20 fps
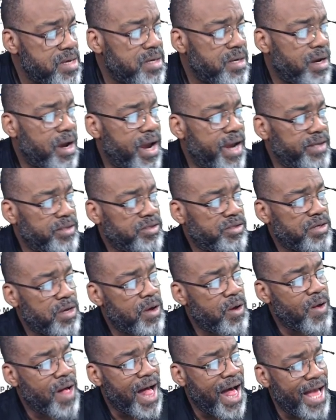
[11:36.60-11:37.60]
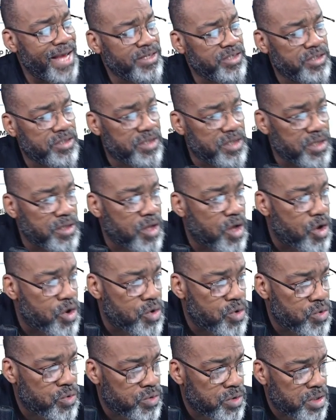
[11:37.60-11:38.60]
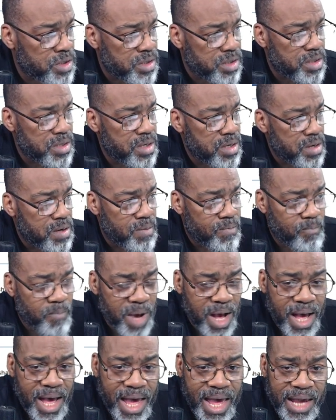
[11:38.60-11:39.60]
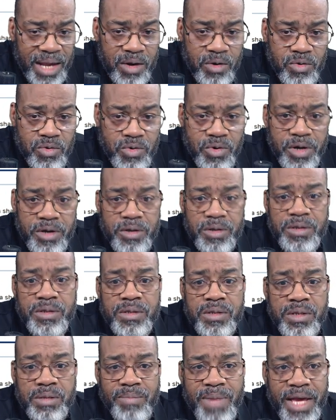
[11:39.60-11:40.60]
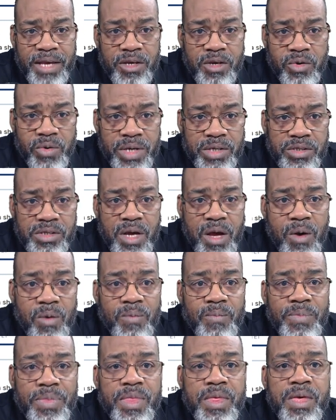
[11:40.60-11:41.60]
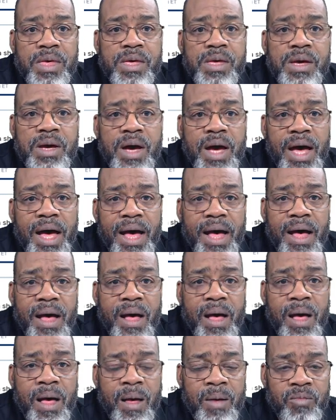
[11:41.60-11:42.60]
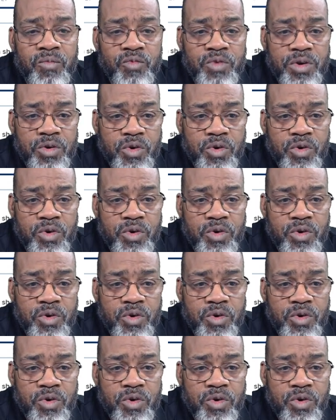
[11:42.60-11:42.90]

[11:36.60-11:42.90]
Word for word: All right. So I still own my oil, my USO. Um, real